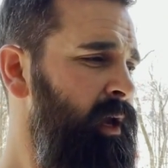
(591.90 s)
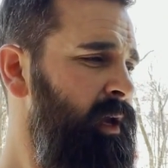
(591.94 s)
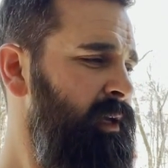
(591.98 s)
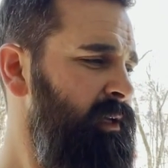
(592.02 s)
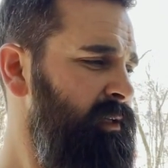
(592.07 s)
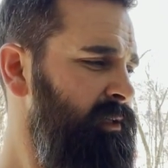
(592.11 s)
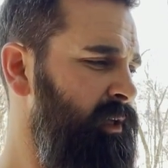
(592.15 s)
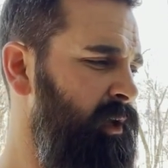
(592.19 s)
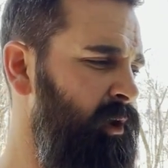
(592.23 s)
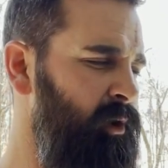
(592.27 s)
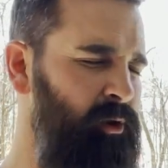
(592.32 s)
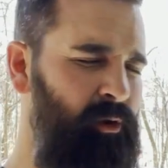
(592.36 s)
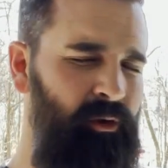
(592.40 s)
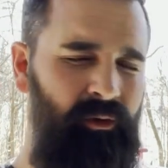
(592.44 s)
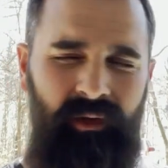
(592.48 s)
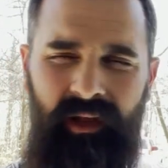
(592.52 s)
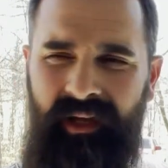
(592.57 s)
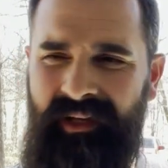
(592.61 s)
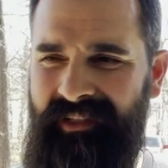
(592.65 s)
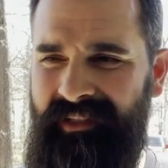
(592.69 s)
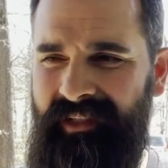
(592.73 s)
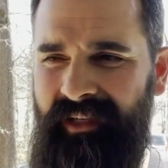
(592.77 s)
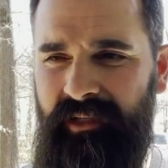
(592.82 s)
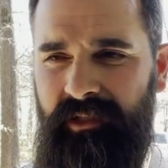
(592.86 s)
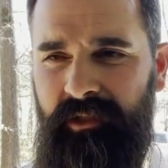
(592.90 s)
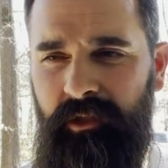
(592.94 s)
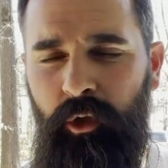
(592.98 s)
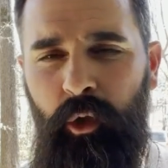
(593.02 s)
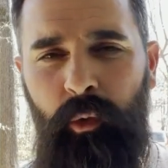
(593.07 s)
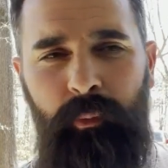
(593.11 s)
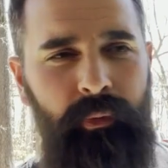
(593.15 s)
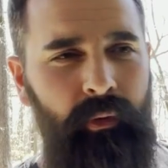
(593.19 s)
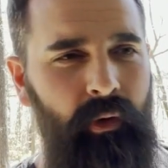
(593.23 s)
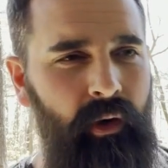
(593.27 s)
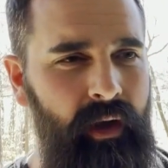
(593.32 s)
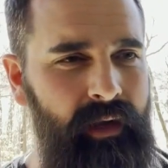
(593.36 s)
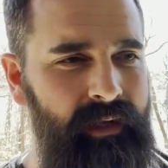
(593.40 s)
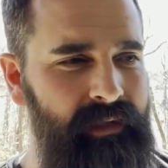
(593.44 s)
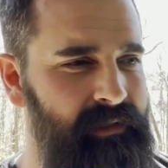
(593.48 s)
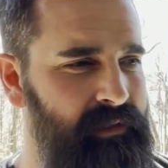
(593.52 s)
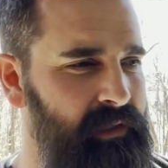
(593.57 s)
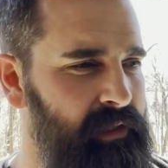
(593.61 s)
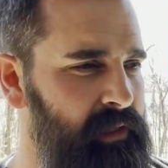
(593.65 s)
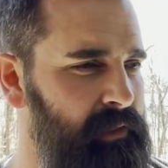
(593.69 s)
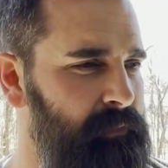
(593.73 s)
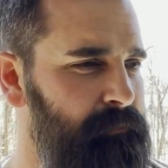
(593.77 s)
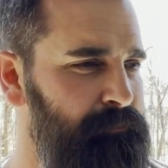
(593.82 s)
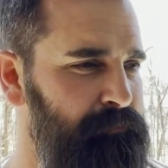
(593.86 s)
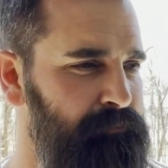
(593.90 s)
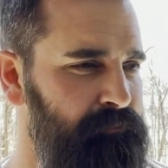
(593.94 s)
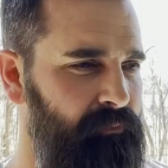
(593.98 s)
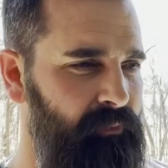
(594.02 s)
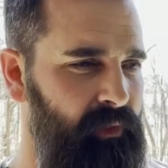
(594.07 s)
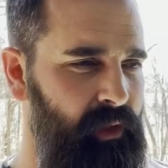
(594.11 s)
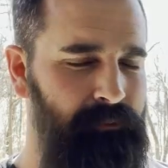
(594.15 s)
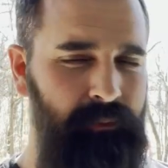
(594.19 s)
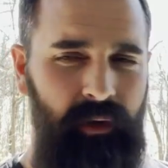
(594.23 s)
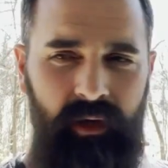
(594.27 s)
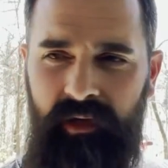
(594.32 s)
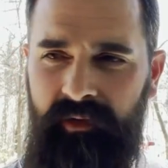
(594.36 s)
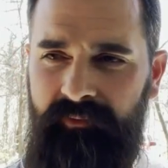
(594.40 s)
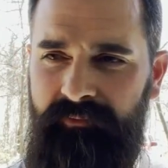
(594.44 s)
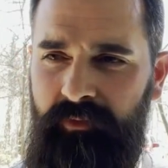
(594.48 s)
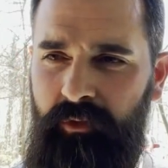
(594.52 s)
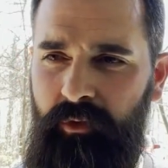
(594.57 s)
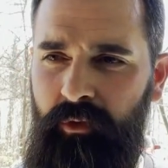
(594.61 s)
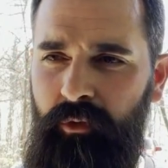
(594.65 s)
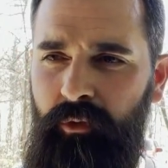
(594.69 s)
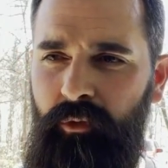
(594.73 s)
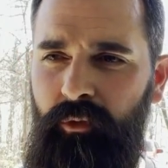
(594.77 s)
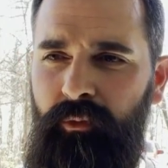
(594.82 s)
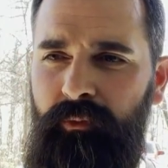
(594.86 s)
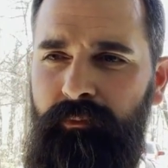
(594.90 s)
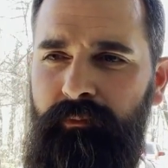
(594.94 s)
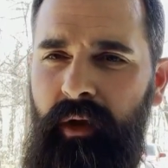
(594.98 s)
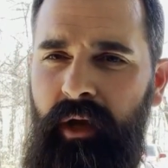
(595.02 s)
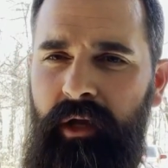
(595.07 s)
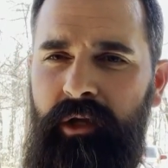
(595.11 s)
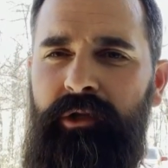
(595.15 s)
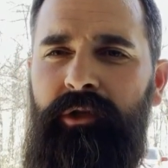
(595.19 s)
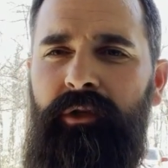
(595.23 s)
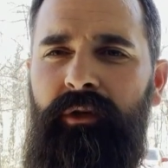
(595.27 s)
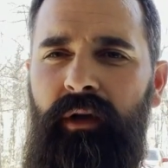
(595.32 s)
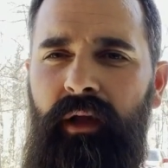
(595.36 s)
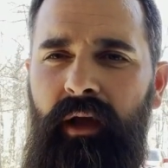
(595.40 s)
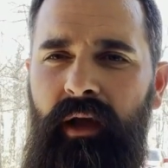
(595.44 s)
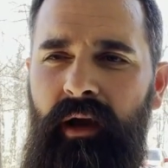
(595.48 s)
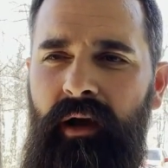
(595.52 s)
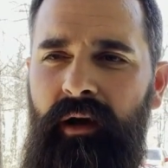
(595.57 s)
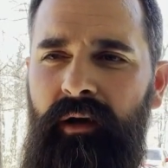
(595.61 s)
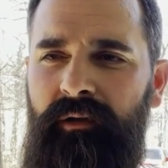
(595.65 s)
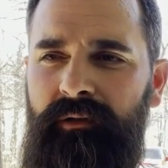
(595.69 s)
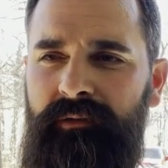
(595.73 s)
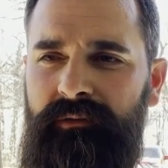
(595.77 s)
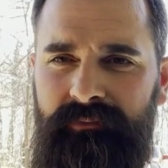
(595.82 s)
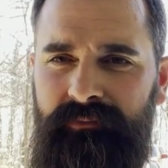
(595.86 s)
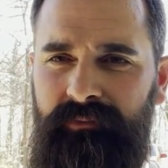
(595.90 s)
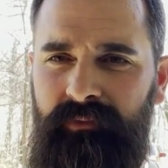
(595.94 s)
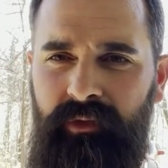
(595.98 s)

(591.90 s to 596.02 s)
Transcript: So, like I said, it's a little pricey but if you measure it out,